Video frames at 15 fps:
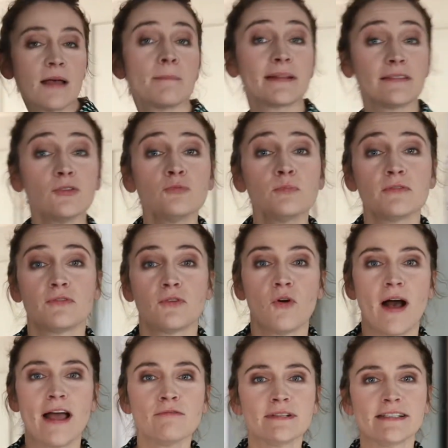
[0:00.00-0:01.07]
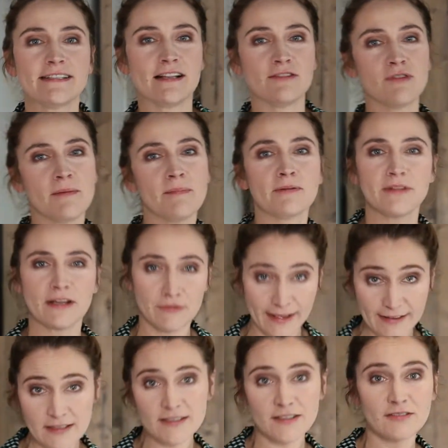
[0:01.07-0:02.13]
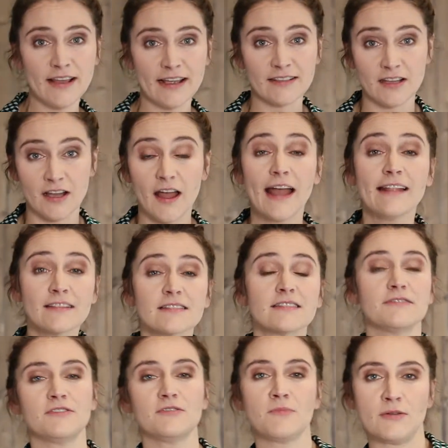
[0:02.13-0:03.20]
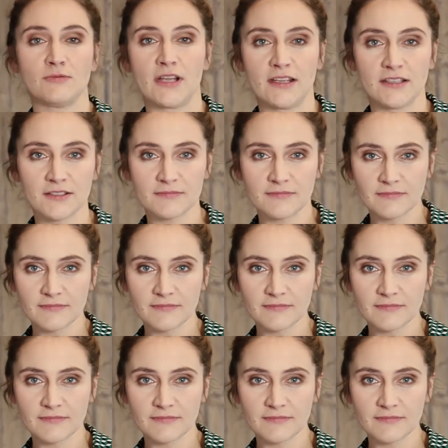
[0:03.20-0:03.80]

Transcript: But not before I will tell you about the greatest connector and its different mountings.